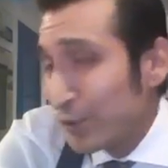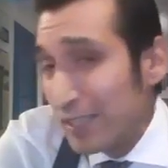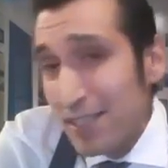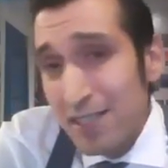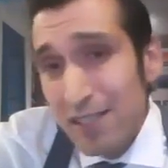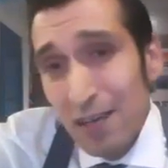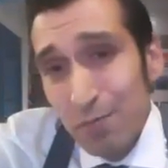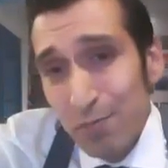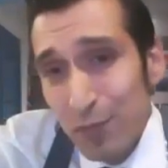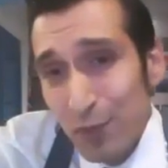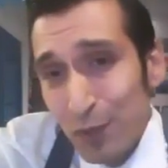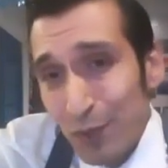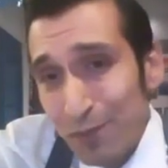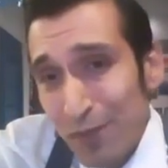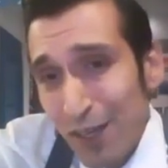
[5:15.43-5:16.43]

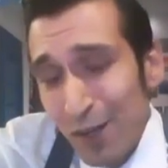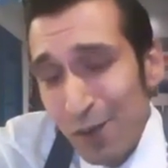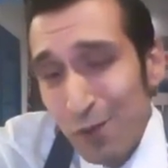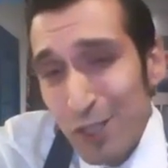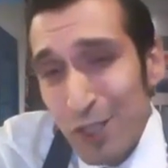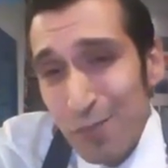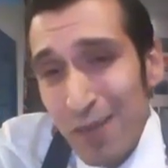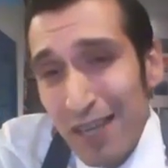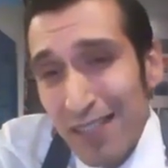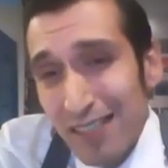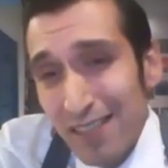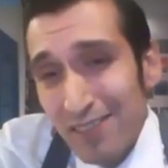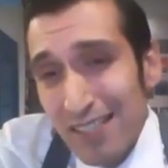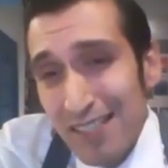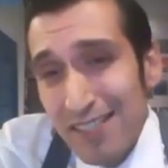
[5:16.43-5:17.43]
symbol which many
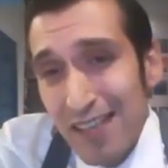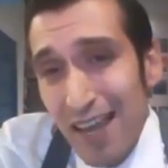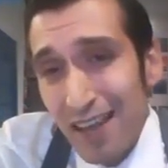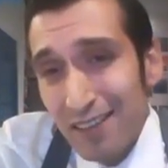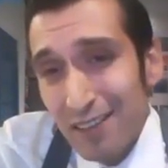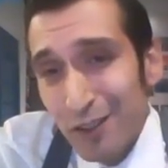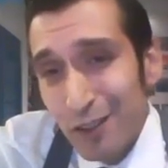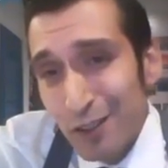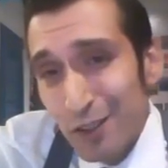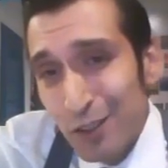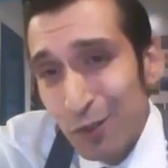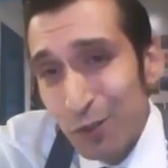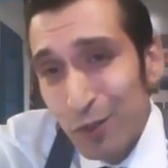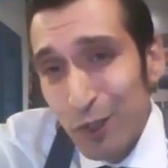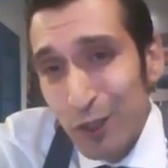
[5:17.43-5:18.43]
of these sailors
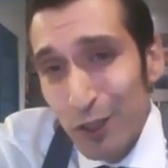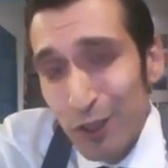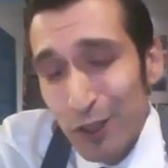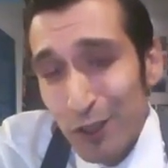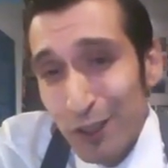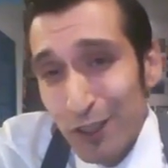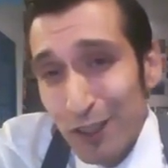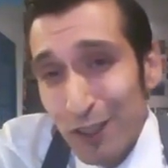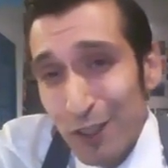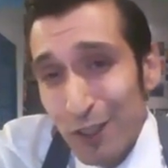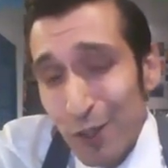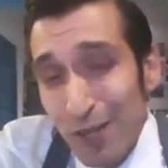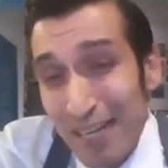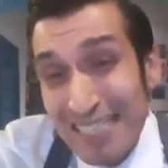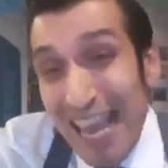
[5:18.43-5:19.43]
were,
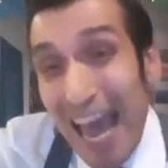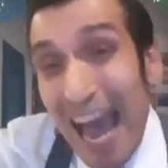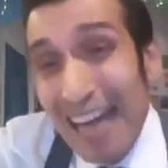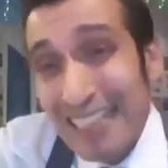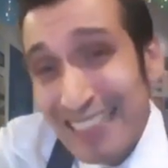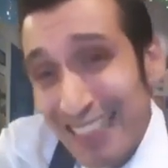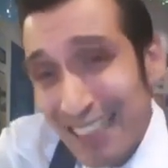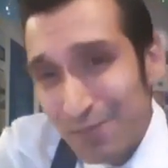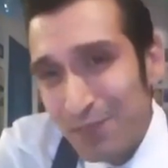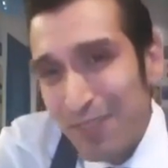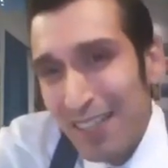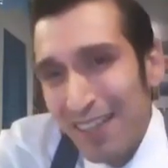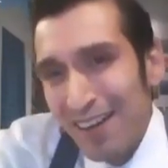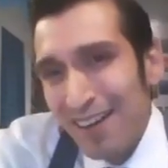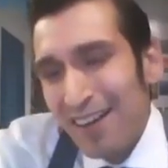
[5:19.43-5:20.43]
attacking.
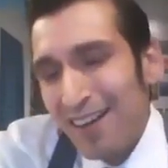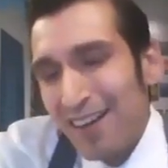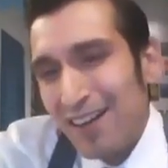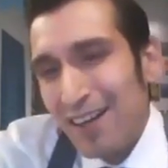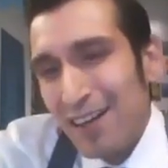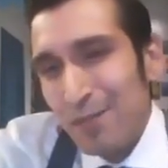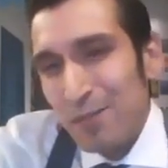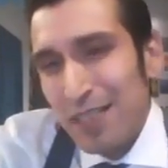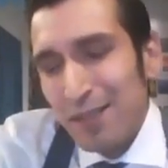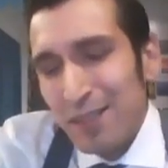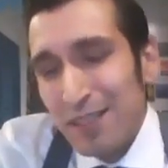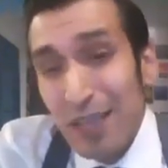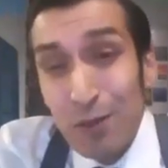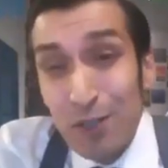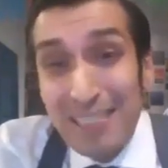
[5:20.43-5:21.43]

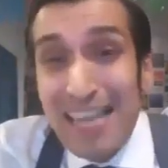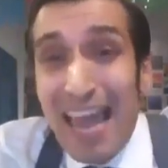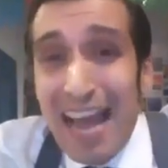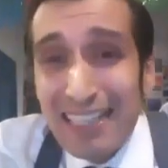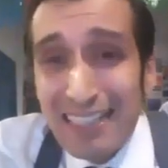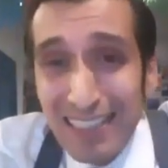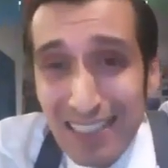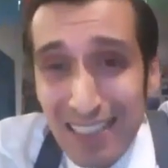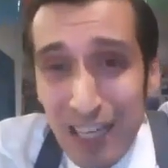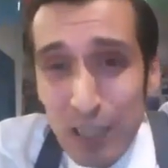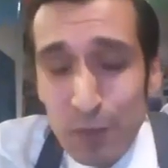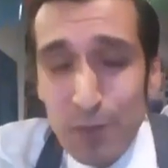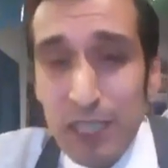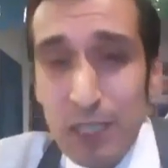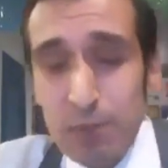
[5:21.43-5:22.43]
They were attacking young
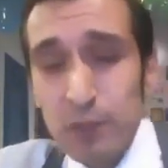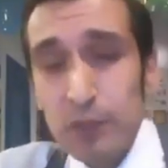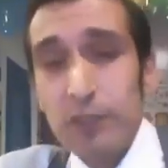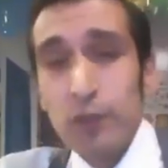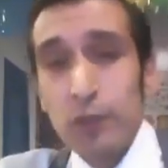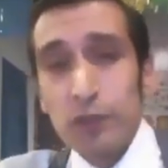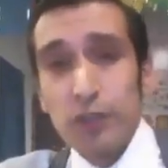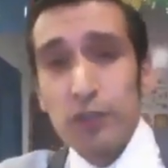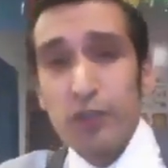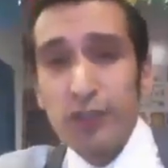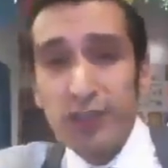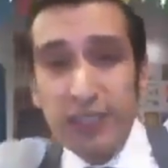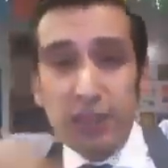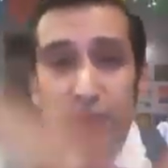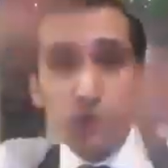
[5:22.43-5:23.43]
people in order to
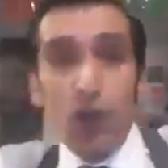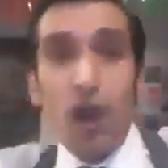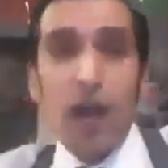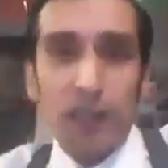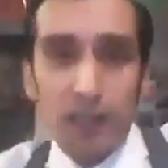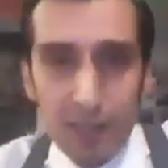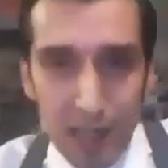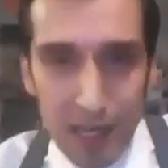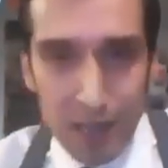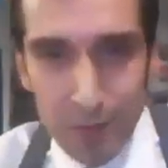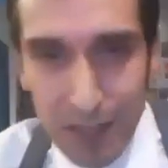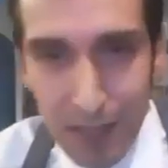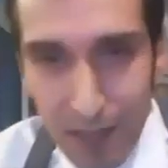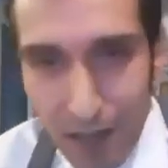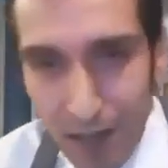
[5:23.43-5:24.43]
defrock them
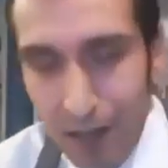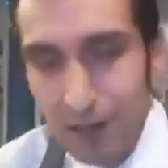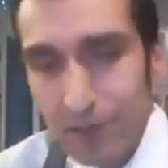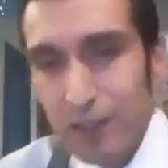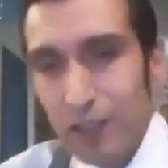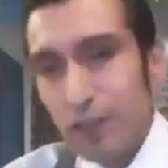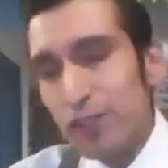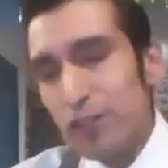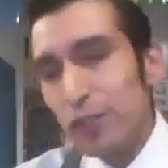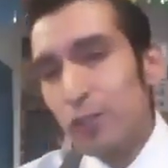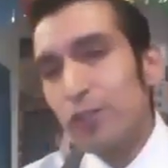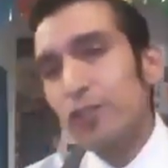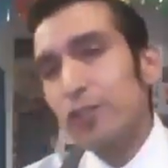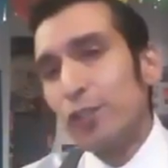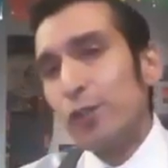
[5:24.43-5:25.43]
of their
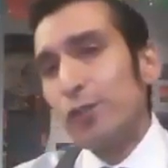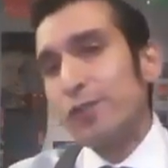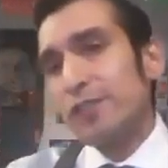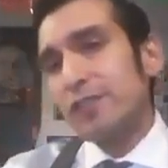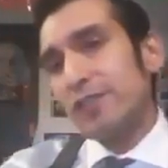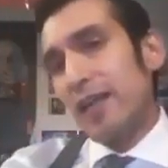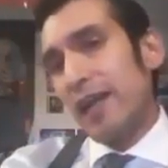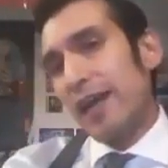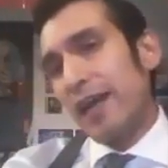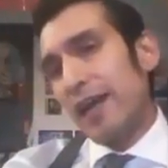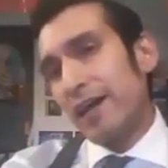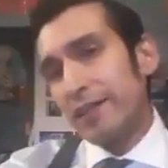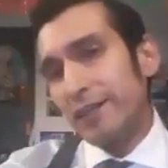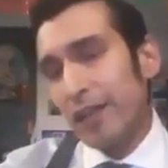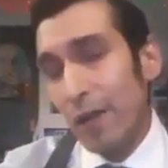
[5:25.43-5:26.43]
Zoot suits
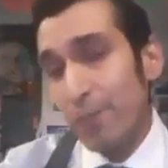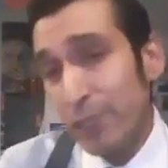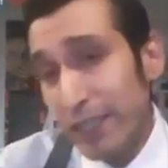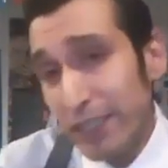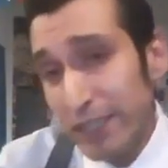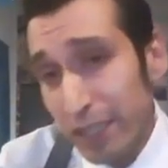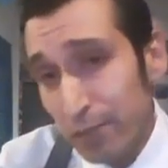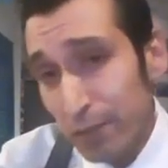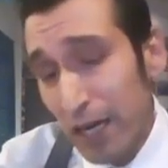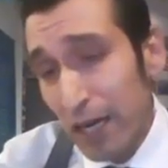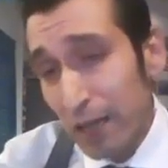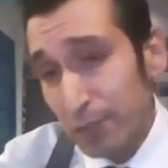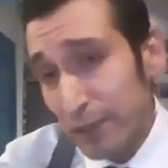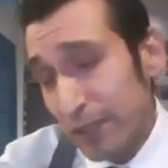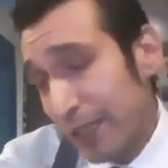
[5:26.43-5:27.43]
and beat them
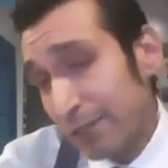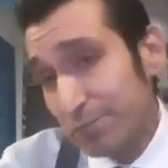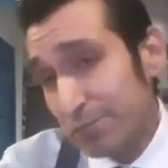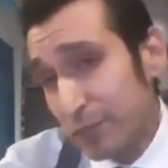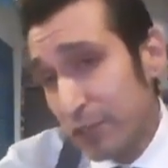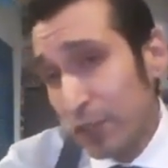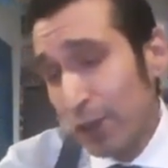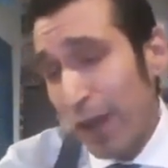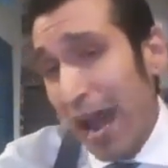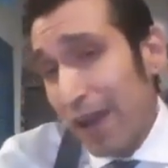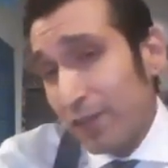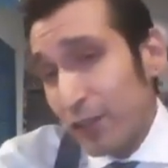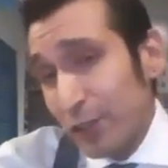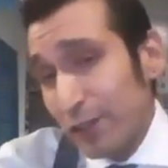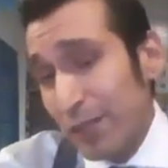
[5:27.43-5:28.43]
up. And
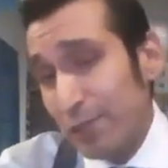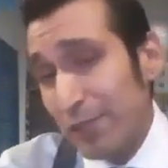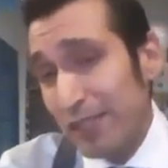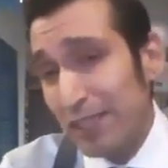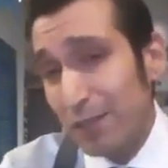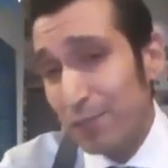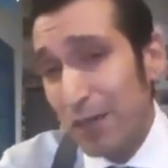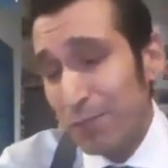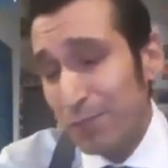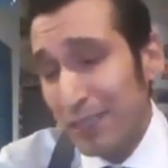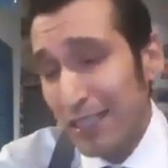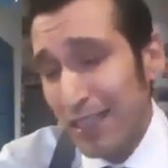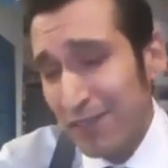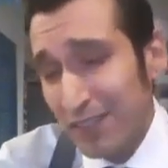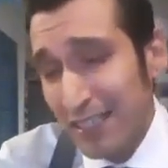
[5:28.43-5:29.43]
after they beat them up
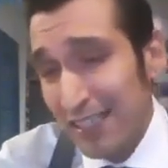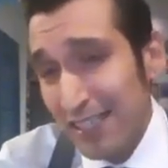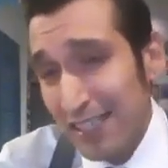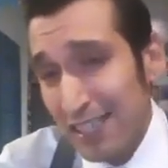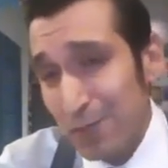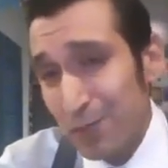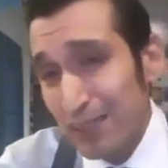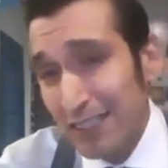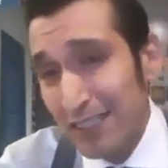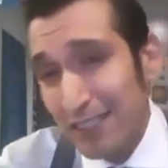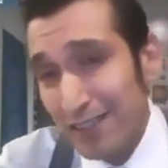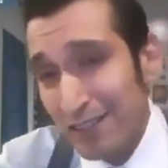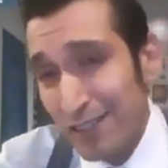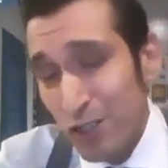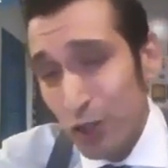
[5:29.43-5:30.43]
and left the kids
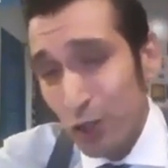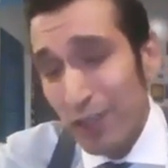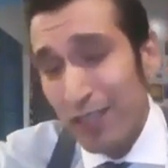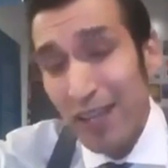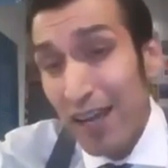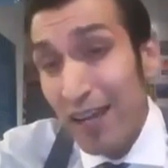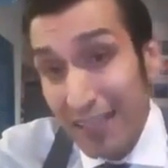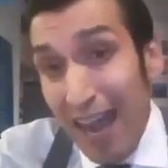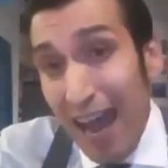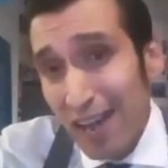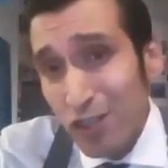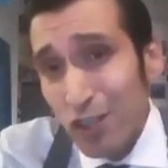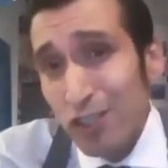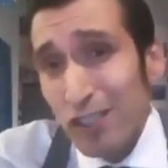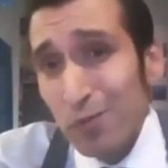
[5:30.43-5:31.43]
bleeding in the street, they
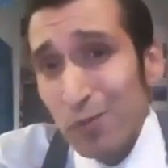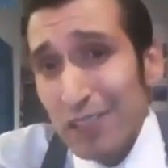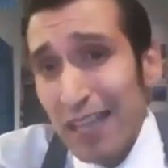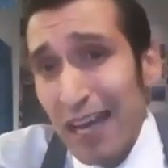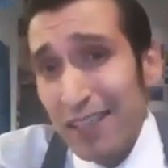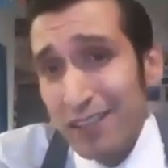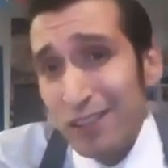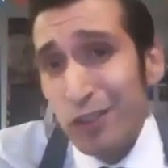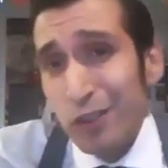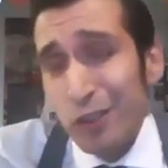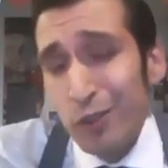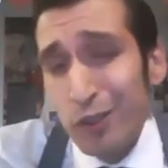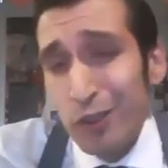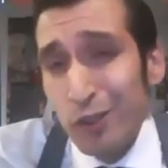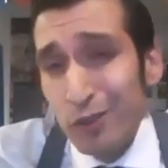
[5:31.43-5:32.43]
actually would light the
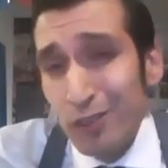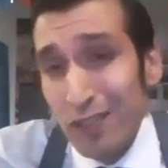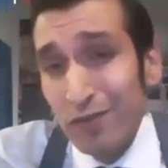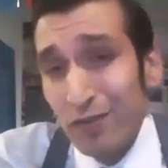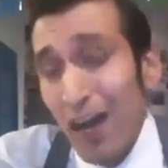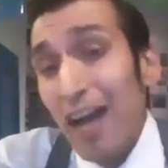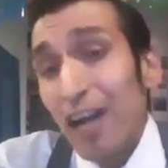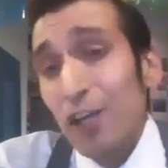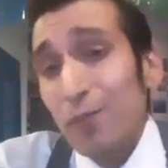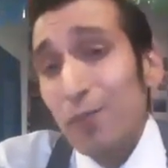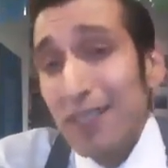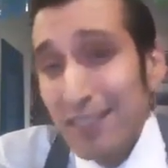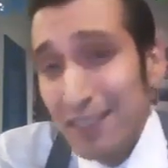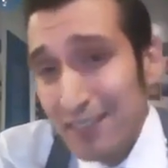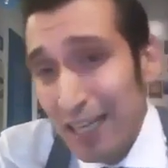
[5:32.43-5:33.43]
Zoot suits on fire
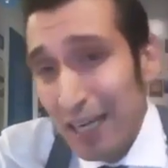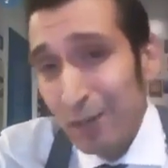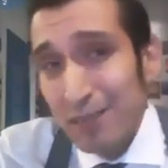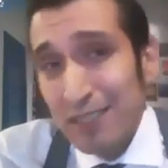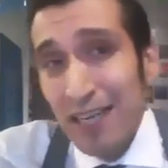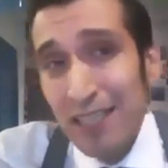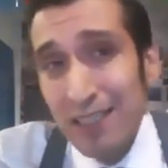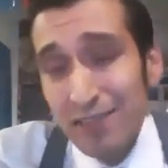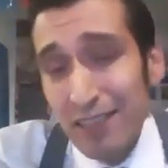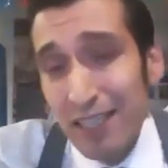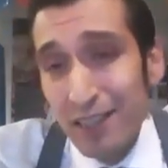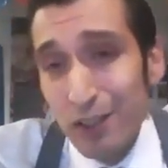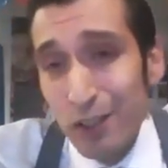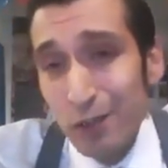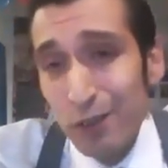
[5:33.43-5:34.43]
many times, kind of
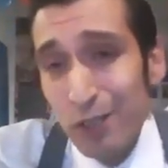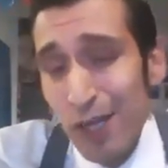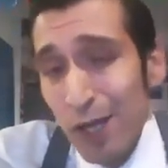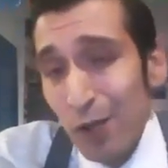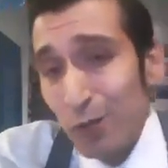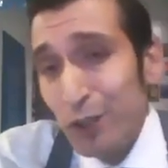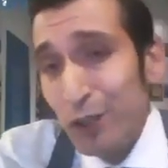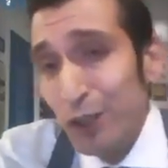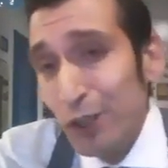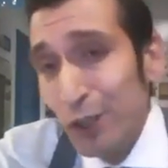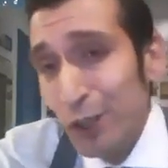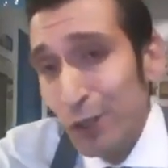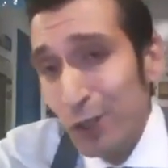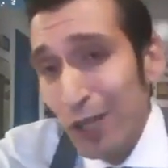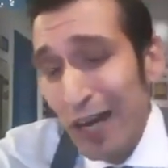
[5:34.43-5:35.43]
like you would
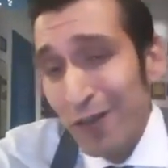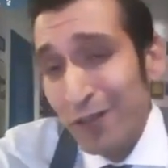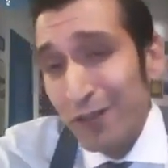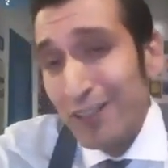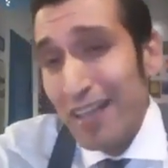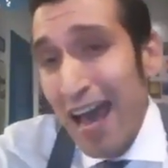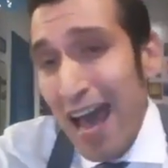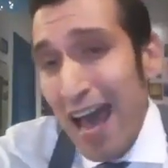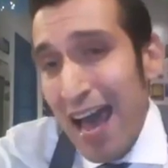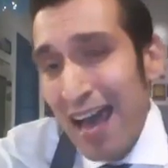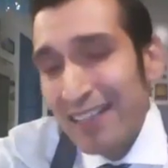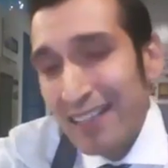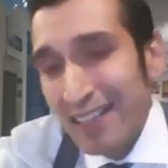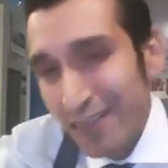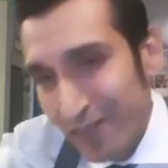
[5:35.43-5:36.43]
do a
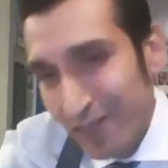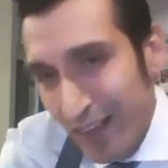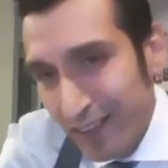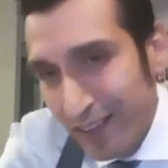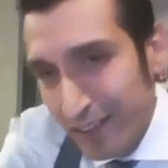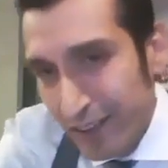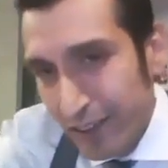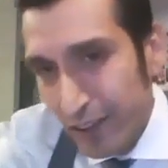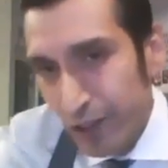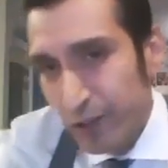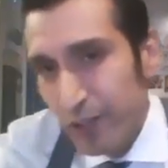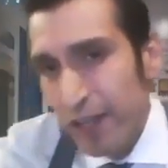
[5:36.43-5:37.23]
flag that offended you.